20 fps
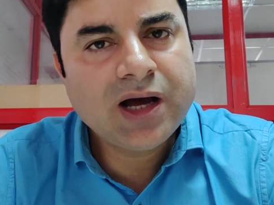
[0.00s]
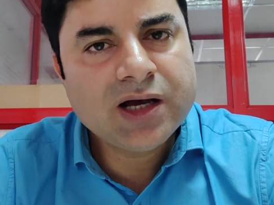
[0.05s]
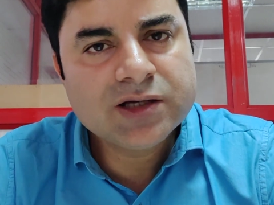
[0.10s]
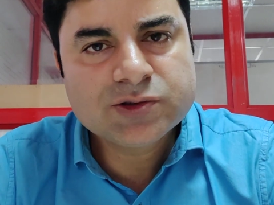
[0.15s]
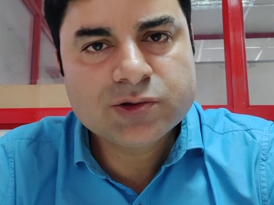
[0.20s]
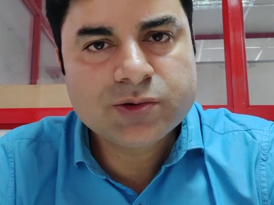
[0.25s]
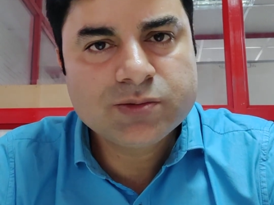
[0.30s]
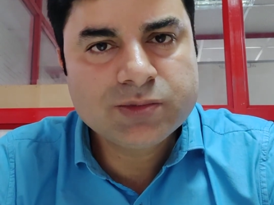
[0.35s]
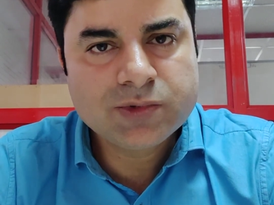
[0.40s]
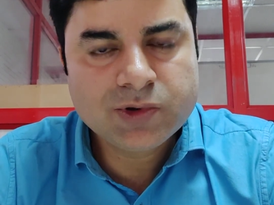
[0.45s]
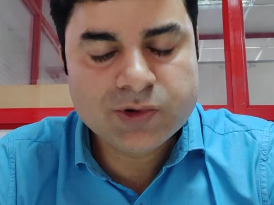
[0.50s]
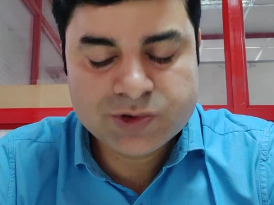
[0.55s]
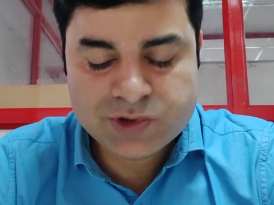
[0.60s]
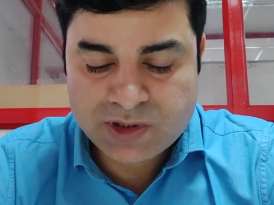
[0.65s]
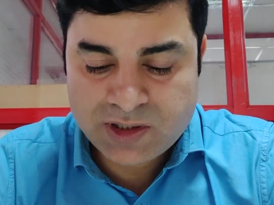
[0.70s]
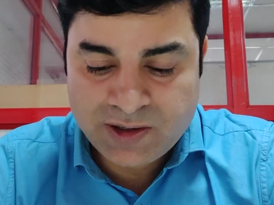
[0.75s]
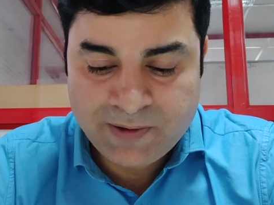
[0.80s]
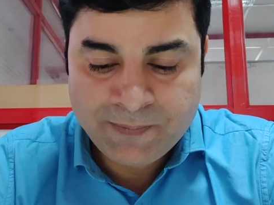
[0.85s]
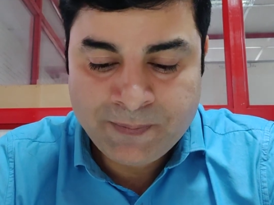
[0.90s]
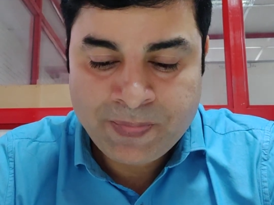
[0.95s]
classroom
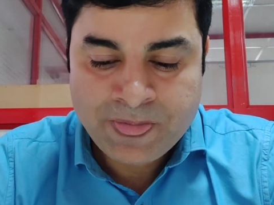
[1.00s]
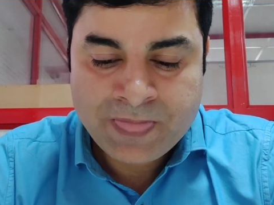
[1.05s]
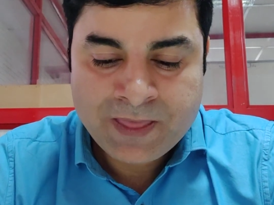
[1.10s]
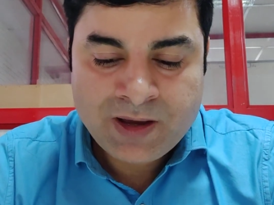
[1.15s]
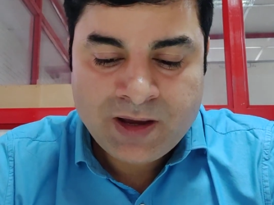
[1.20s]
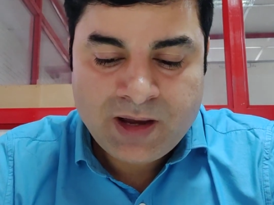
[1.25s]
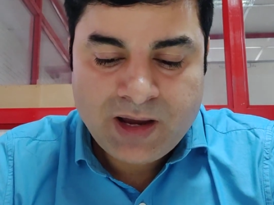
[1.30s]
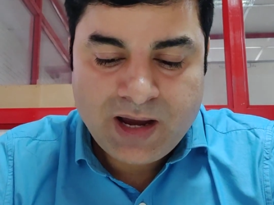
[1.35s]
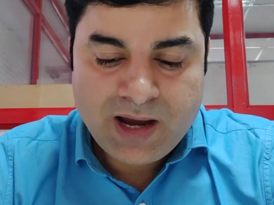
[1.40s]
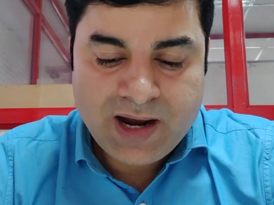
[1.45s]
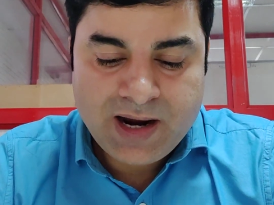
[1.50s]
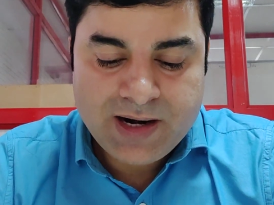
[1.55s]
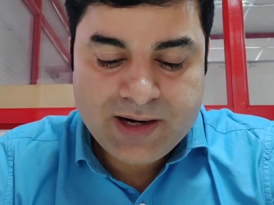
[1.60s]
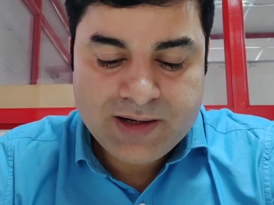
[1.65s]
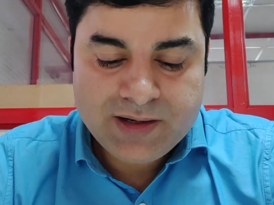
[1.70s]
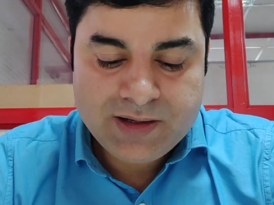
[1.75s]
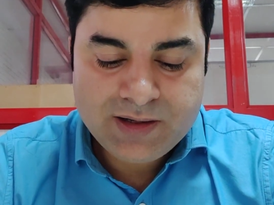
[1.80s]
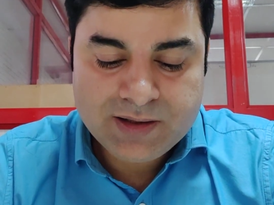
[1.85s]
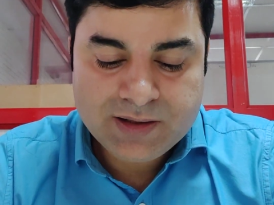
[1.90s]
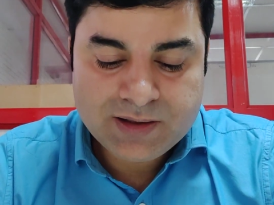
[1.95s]
coaching.
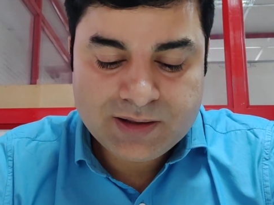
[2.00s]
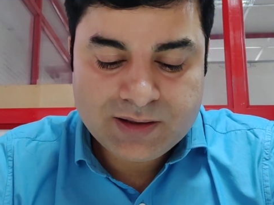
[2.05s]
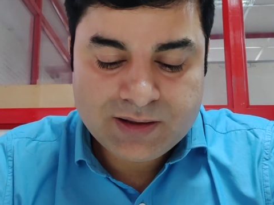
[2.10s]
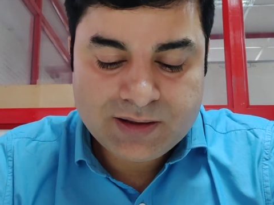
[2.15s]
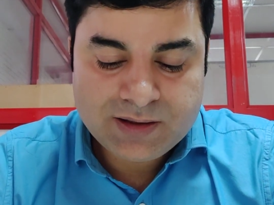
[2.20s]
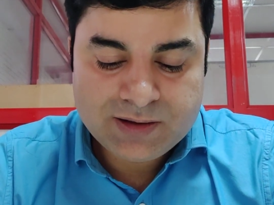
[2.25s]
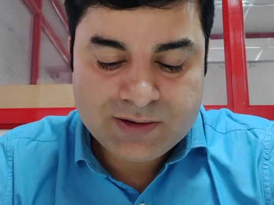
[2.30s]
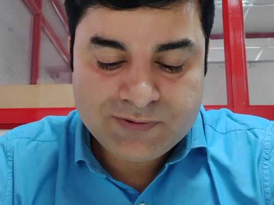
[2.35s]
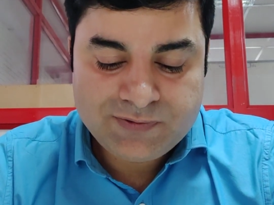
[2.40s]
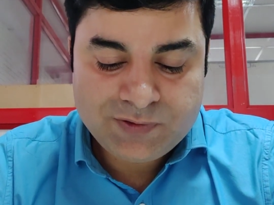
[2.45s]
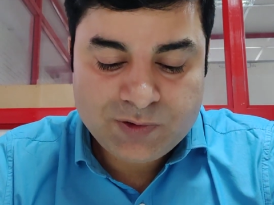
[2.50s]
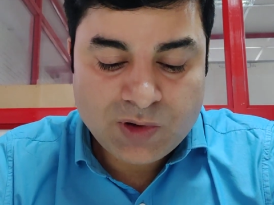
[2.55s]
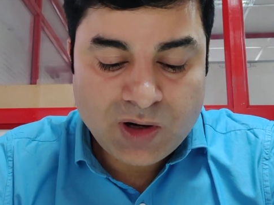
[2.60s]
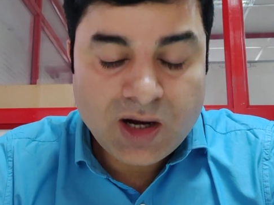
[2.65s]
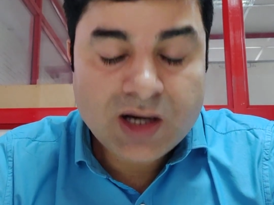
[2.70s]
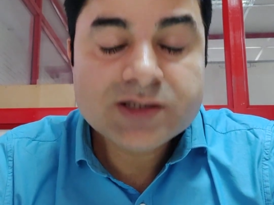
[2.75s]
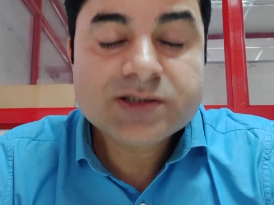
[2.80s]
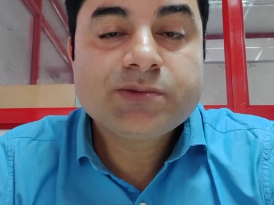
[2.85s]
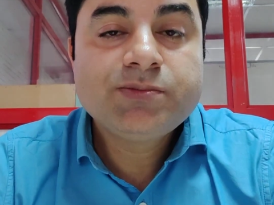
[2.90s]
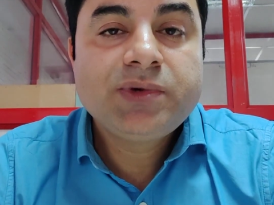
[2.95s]
And if you
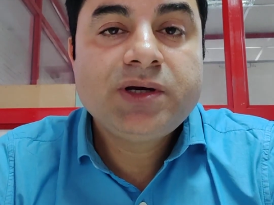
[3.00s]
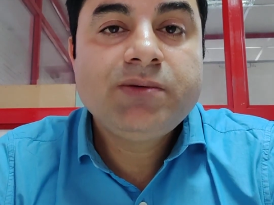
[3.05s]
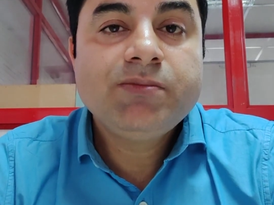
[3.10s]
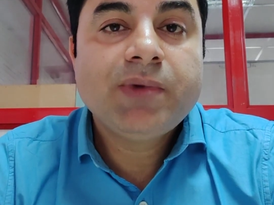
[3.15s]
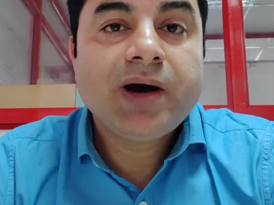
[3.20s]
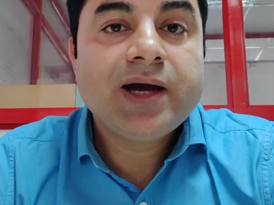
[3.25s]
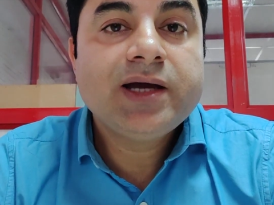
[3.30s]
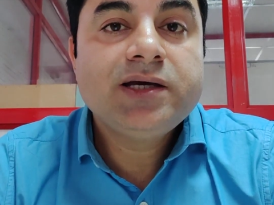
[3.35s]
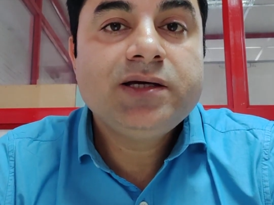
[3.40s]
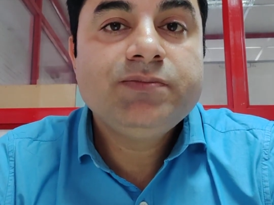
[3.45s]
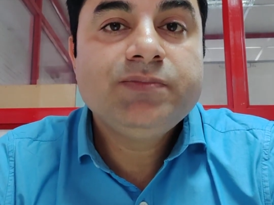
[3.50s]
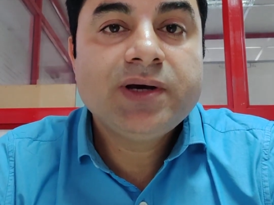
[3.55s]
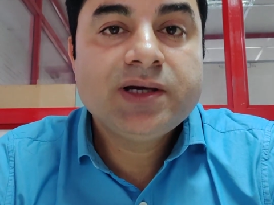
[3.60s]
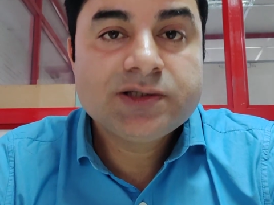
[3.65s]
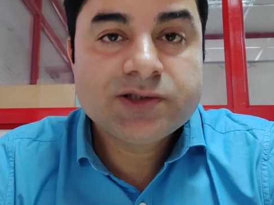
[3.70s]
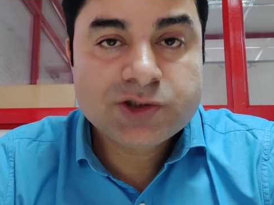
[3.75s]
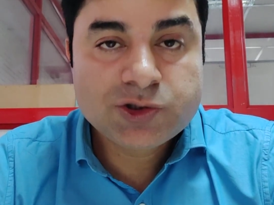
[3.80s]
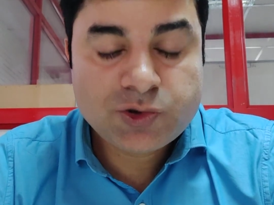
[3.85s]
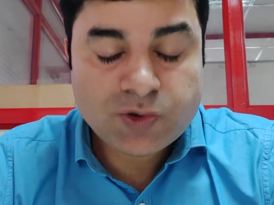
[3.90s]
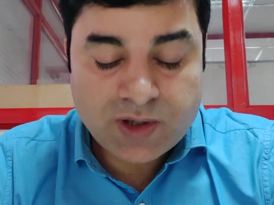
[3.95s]
ask me my
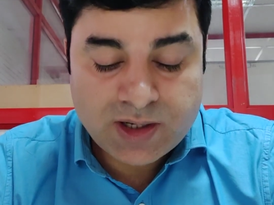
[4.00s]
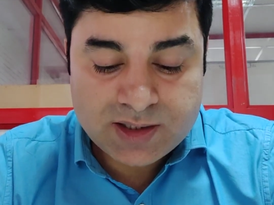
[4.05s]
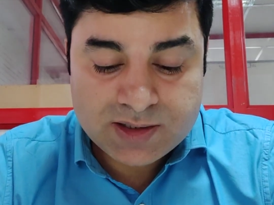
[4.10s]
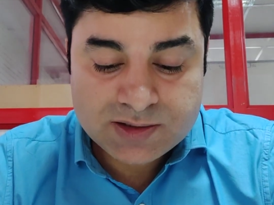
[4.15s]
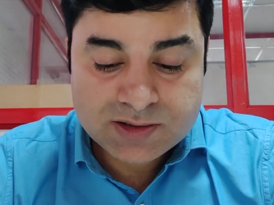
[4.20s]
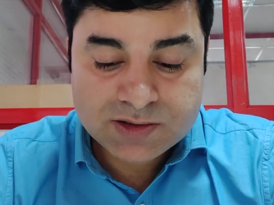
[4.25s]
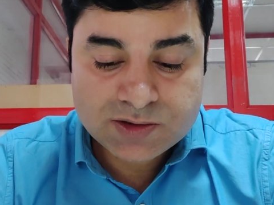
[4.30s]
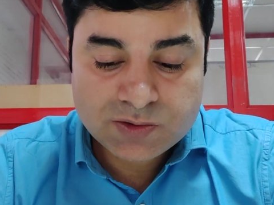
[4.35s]
best choice,